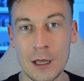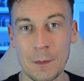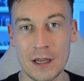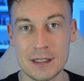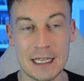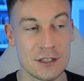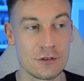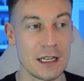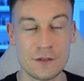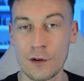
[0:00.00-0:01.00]
because this
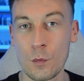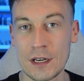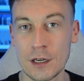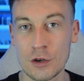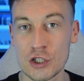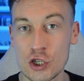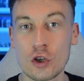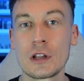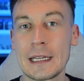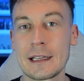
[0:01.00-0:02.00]
transfer window can
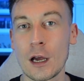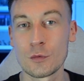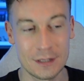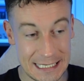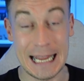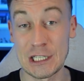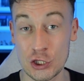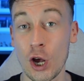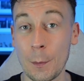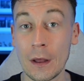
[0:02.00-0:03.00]
suddenly go tits
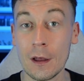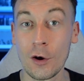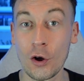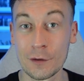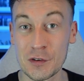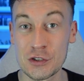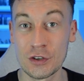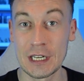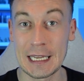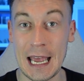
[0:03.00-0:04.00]
up all of a
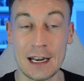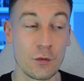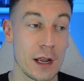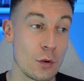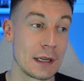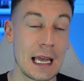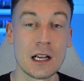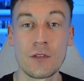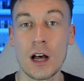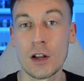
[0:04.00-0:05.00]
sudden again if we only get
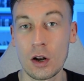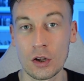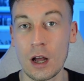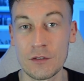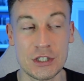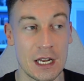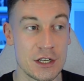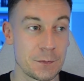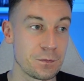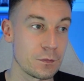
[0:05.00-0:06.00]
Gvardiol and
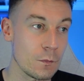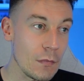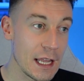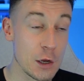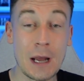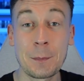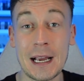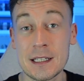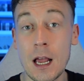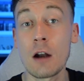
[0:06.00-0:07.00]
Kovacic. You add
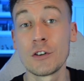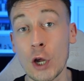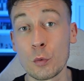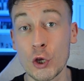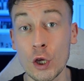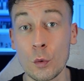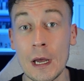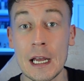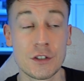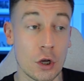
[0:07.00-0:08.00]
Paqueta and Doku
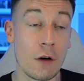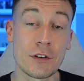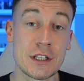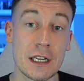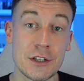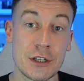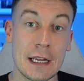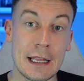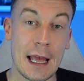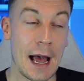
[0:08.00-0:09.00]
to Kovacic
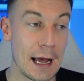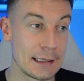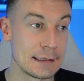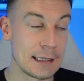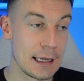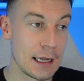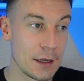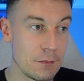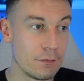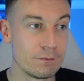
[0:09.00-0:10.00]
and
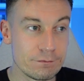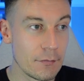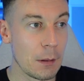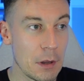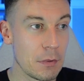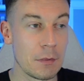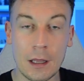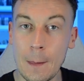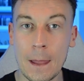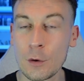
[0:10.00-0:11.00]

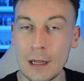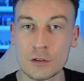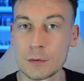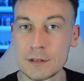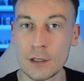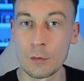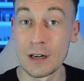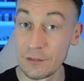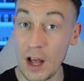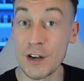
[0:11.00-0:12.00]
who else was the other one?
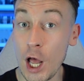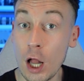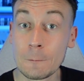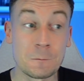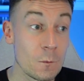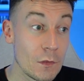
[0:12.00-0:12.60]
Gvardiol.